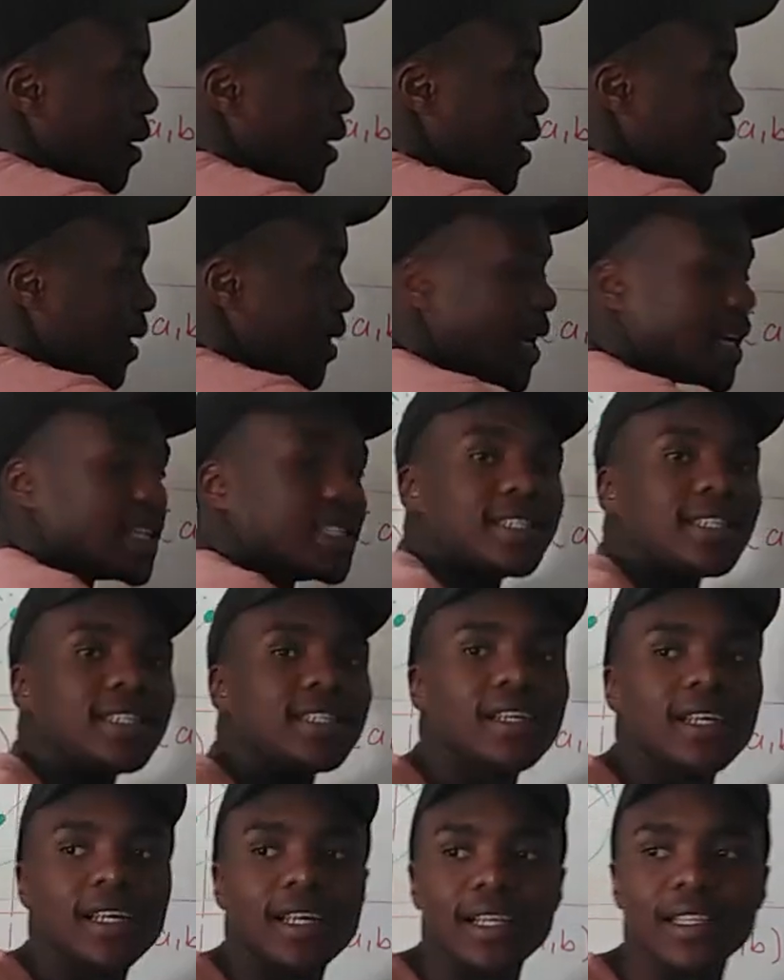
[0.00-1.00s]
90
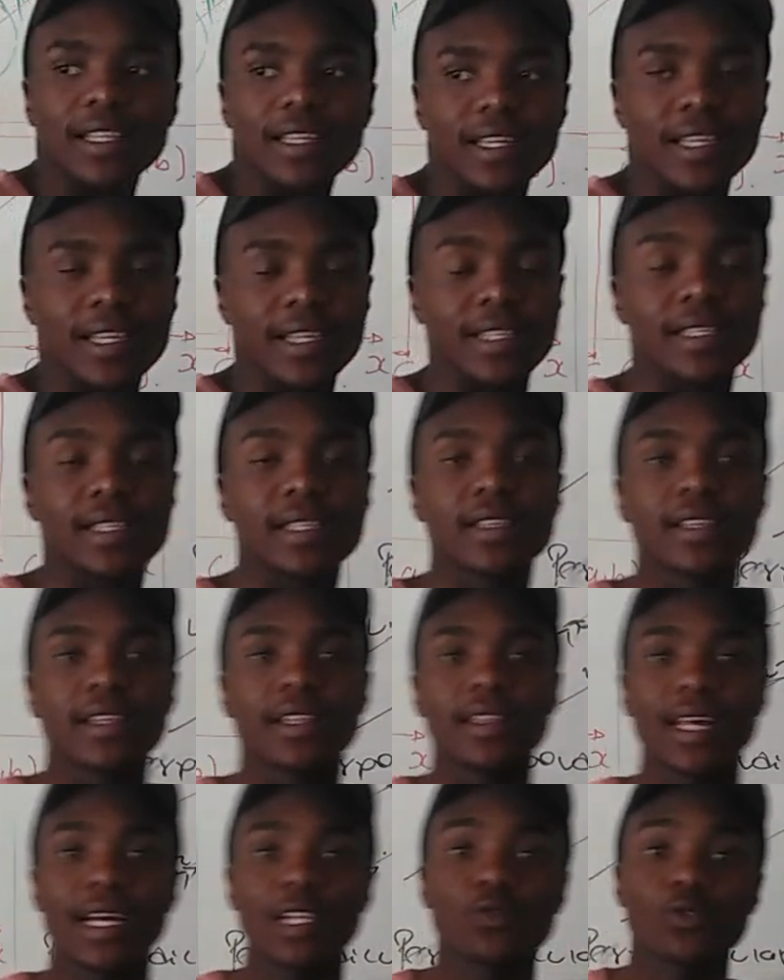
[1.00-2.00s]
degrees.
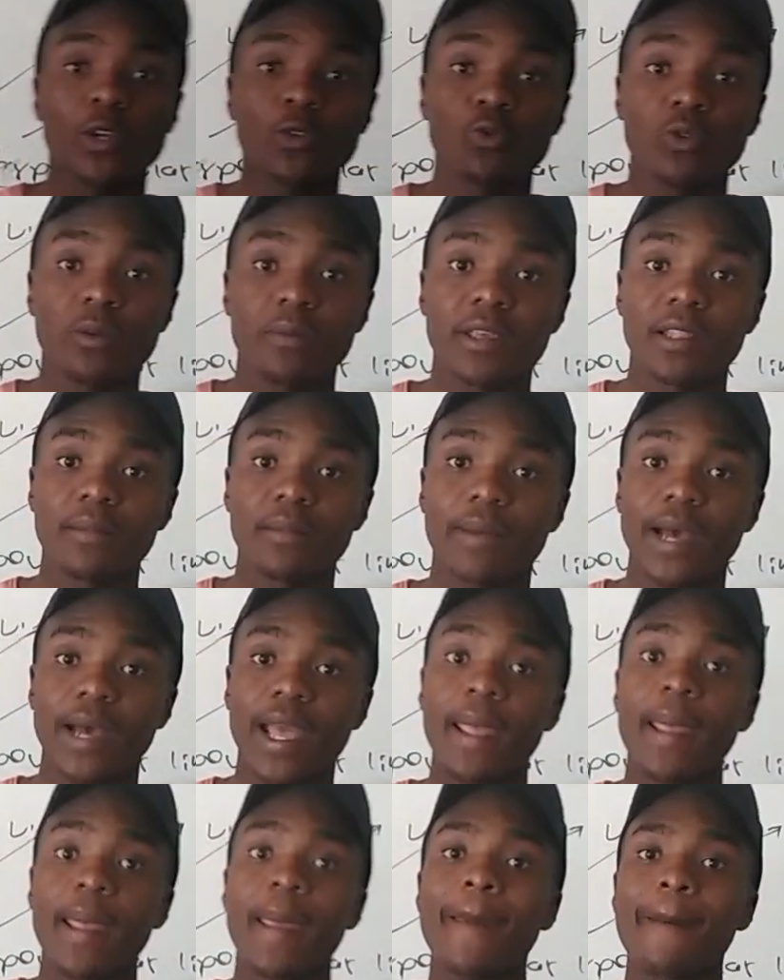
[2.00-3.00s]
That's what we mean by
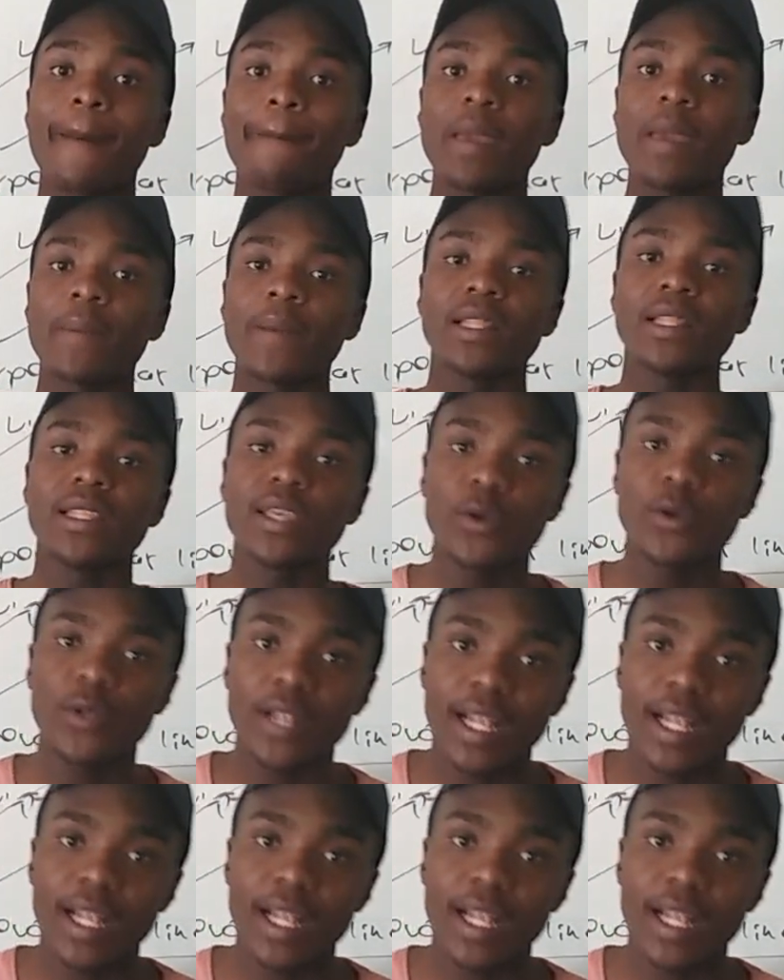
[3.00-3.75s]
perpendicular